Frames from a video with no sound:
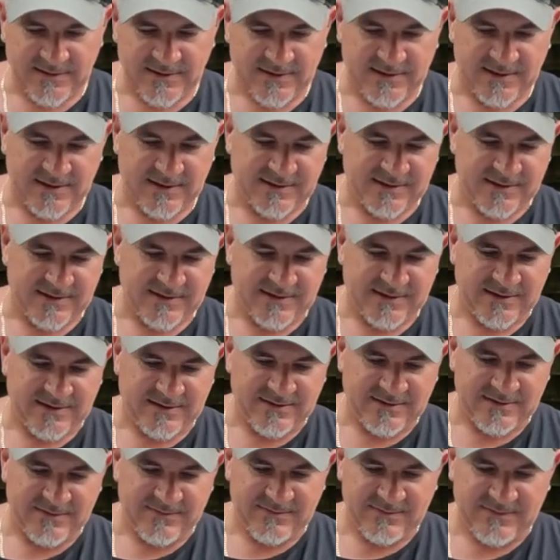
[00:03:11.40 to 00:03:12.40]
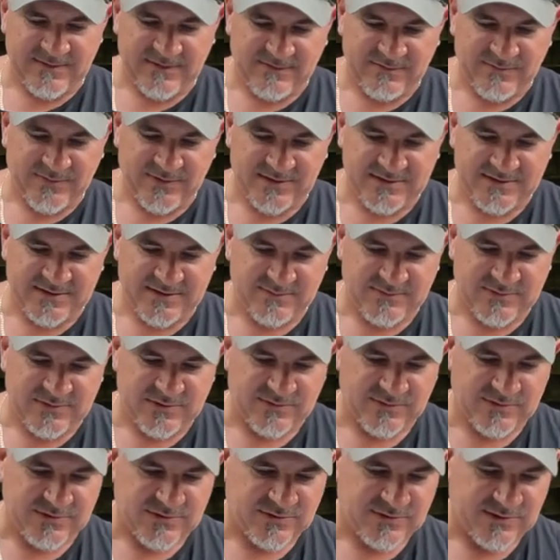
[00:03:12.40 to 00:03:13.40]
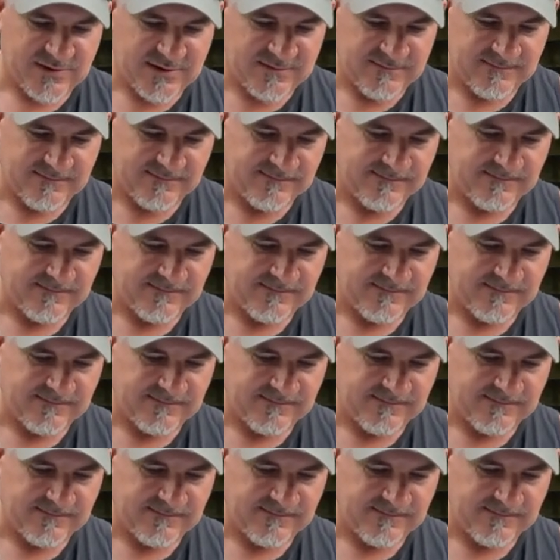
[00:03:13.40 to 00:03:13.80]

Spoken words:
And everybody seems to enjoy it.